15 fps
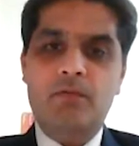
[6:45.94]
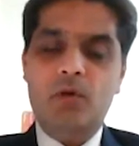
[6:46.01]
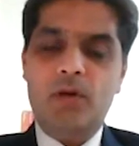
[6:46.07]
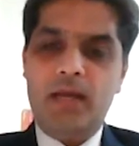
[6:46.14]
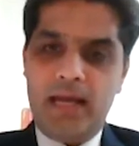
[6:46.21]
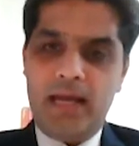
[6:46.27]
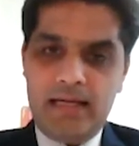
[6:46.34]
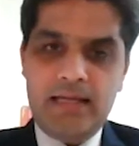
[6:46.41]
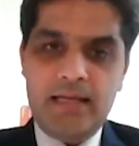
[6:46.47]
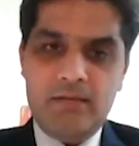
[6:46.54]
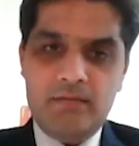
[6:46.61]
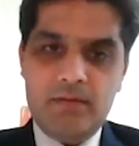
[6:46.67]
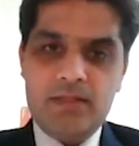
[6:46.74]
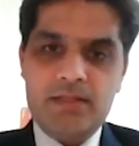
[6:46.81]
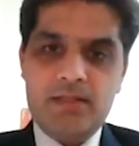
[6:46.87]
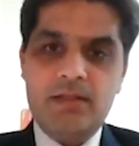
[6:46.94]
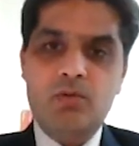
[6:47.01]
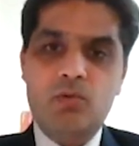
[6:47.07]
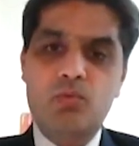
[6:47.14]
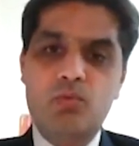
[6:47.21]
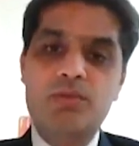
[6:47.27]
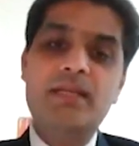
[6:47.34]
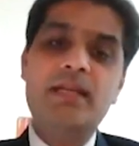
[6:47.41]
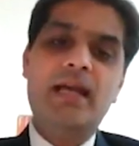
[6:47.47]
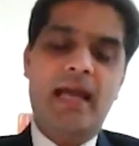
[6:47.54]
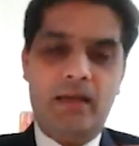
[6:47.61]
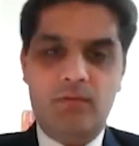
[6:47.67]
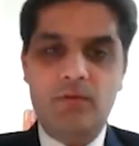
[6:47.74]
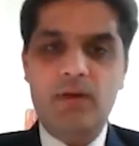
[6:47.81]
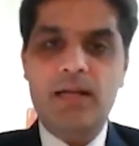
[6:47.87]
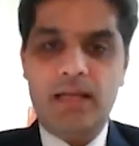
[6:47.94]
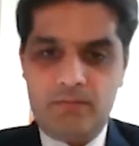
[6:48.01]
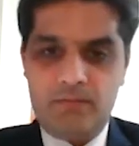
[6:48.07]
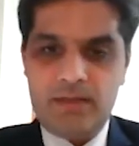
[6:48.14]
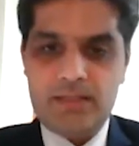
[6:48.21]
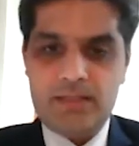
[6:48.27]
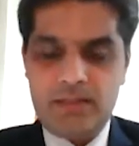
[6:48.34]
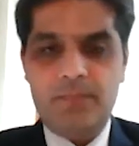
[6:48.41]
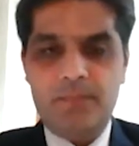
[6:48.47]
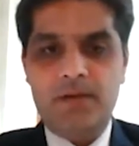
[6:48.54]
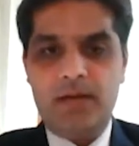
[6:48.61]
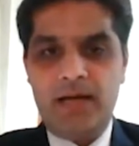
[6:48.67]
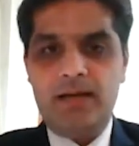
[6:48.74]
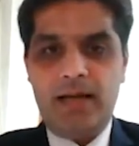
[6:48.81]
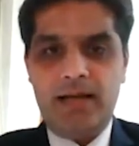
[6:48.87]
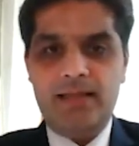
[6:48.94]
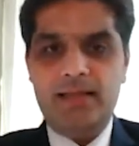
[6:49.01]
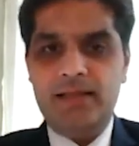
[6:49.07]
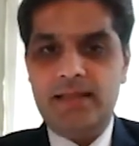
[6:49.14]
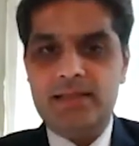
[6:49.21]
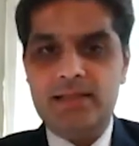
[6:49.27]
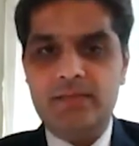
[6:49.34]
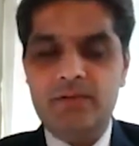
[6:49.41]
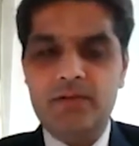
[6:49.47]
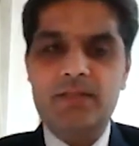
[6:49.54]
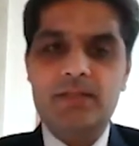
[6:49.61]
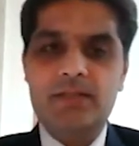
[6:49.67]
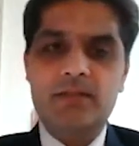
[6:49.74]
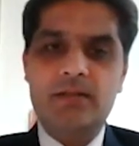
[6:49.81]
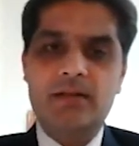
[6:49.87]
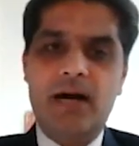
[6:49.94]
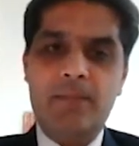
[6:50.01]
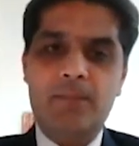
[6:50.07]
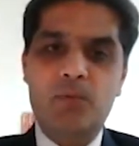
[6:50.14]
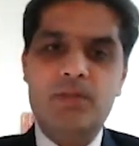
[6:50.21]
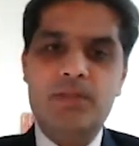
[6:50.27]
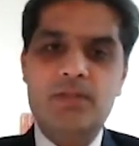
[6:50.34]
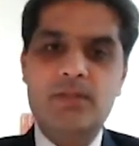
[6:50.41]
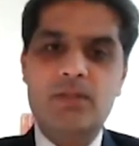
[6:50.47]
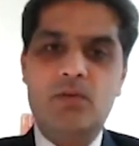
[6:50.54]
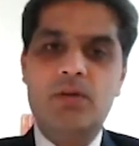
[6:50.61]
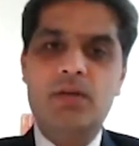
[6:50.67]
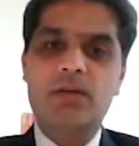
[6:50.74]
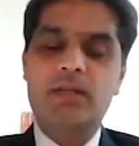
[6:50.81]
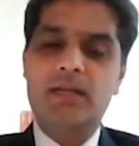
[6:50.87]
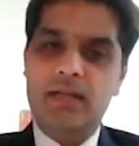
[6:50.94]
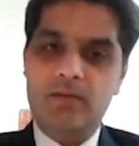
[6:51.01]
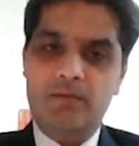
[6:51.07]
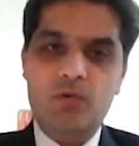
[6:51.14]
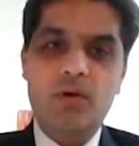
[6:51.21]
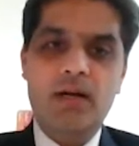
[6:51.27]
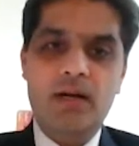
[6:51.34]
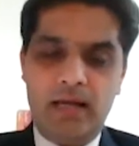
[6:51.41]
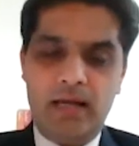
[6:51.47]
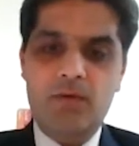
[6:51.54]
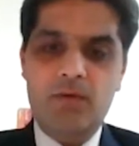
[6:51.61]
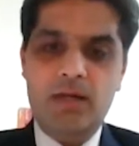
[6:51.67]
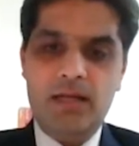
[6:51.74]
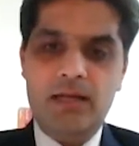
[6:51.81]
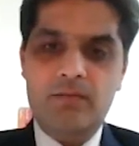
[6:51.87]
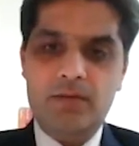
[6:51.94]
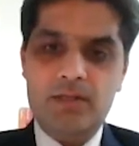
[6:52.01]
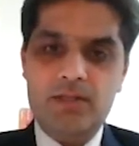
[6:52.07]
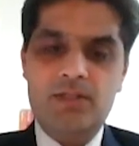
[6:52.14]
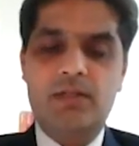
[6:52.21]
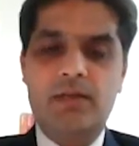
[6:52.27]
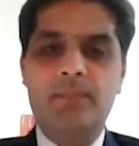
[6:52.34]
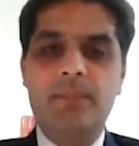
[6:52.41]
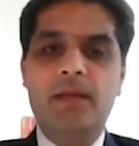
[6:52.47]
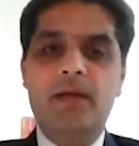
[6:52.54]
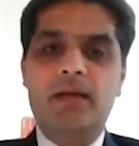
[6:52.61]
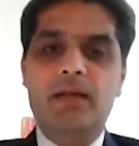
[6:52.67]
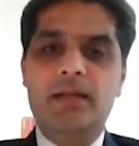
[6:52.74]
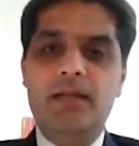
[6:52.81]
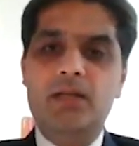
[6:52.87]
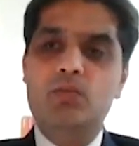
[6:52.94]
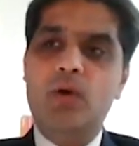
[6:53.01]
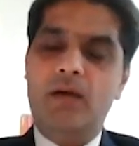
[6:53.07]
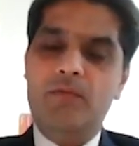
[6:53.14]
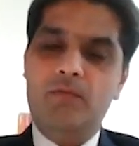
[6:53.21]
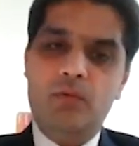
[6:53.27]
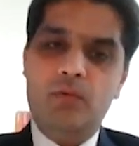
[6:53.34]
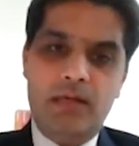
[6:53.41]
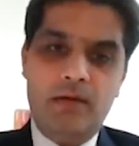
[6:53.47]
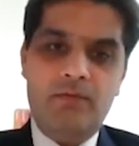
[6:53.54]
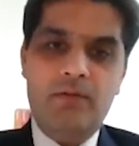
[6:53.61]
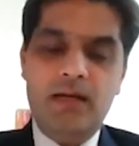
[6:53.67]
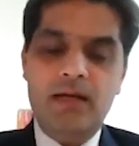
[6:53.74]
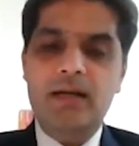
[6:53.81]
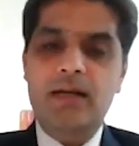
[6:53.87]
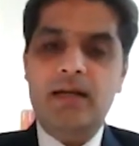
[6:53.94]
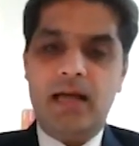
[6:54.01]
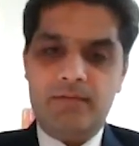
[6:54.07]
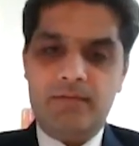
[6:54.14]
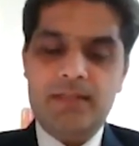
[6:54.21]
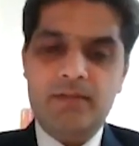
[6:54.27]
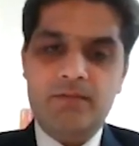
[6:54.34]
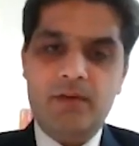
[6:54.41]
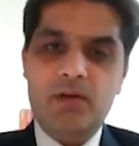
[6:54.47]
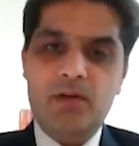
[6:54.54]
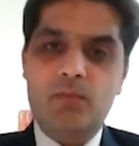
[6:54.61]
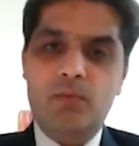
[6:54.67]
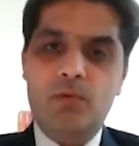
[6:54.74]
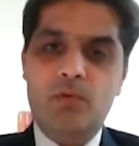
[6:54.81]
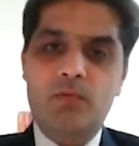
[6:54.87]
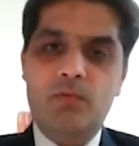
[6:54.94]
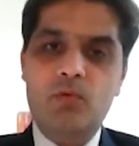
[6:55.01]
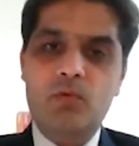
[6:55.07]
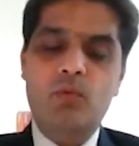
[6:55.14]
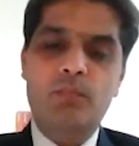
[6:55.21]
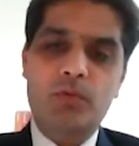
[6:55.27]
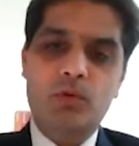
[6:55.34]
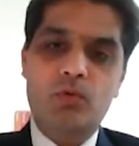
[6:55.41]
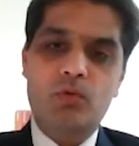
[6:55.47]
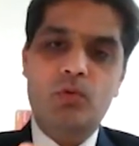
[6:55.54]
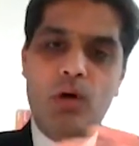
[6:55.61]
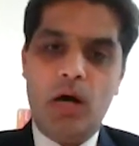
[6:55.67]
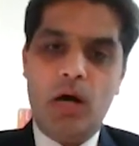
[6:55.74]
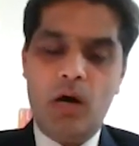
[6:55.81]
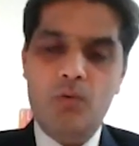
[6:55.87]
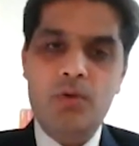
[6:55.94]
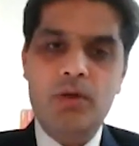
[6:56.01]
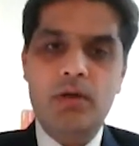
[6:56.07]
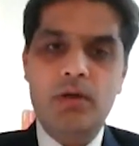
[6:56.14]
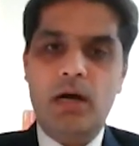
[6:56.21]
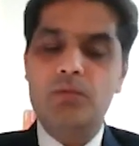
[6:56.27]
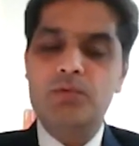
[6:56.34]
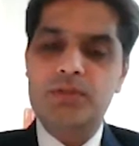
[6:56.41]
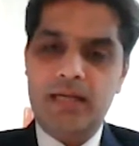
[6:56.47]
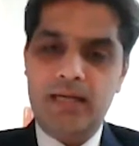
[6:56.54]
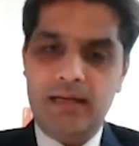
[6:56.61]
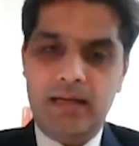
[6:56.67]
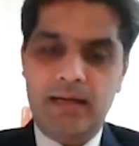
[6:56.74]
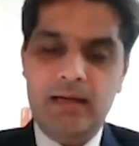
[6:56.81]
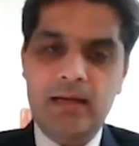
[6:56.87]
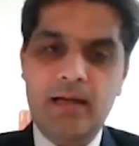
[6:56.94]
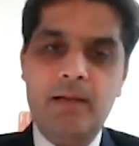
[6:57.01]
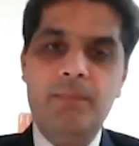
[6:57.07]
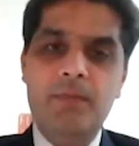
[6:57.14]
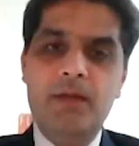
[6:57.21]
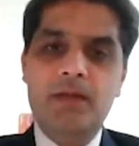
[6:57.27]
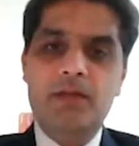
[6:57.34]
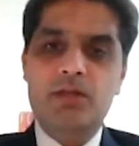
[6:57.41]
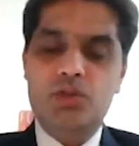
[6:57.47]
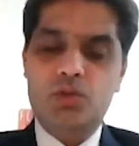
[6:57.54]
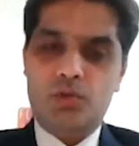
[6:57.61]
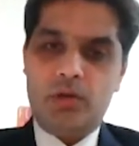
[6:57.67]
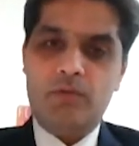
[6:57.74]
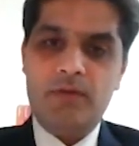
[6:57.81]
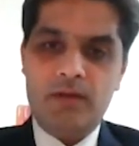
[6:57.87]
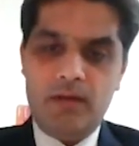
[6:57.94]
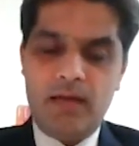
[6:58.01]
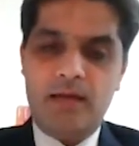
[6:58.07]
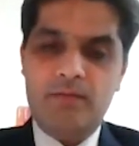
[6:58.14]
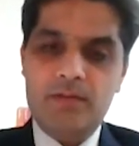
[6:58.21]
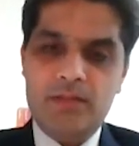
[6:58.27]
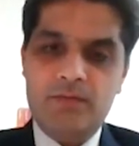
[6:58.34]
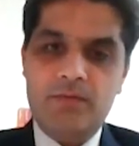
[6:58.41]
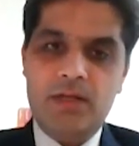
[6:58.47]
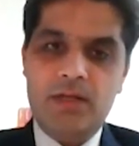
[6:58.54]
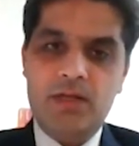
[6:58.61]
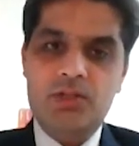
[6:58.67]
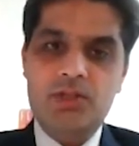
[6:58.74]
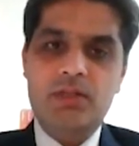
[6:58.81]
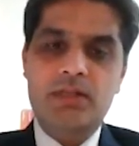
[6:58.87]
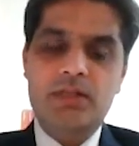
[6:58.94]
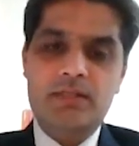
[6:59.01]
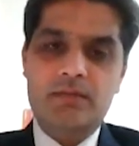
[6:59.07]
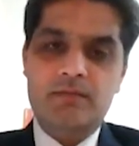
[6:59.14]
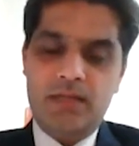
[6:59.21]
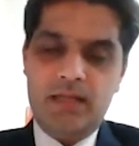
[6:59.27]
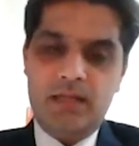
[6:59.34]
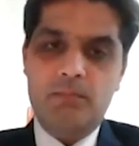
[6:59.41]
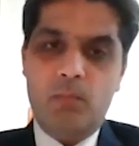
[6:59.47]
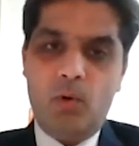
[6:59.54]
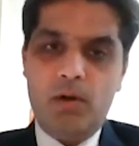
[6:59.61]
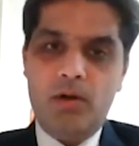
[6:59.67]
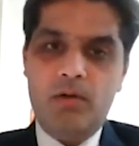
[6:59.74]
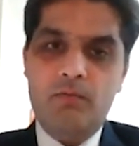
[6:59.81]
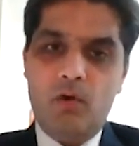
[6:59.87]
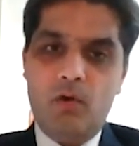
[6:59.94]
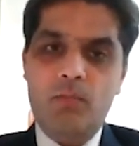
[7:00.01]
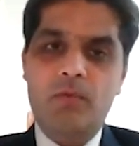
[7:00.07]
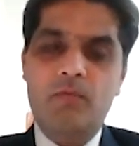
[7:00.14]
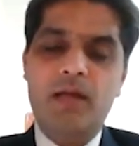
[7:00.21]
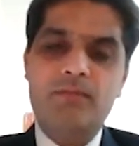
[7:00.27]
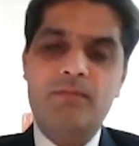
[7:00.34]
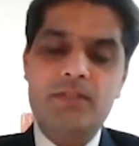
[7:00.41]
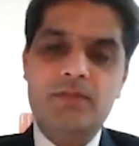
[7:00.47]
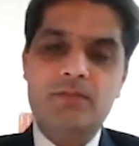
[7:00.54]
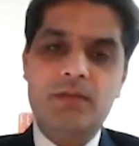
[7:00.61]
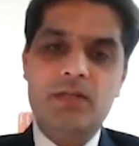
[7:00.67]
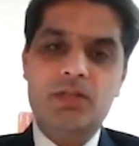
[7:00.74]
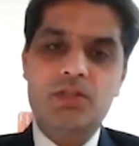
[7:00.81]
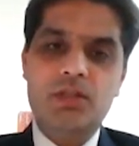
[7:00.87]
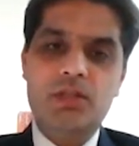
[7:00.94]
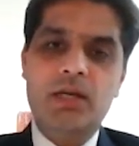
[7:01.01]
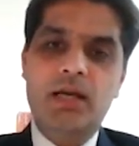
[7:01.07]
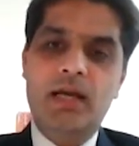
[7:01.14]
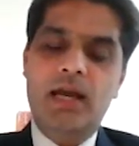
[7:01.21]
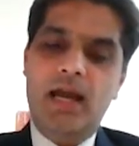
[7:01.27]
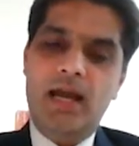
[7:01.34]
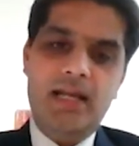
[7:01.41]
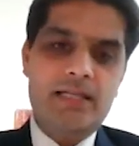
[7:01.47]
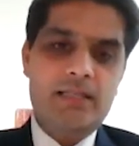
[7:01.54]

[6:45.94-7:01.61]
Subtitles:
for any investor who's an equity investor, right? I think that's the first hypothesis out here, that if you're an equity investor, then you have to definitely diversify your portfolio, go outside India. Geographical diversification is a very important form of diversification, and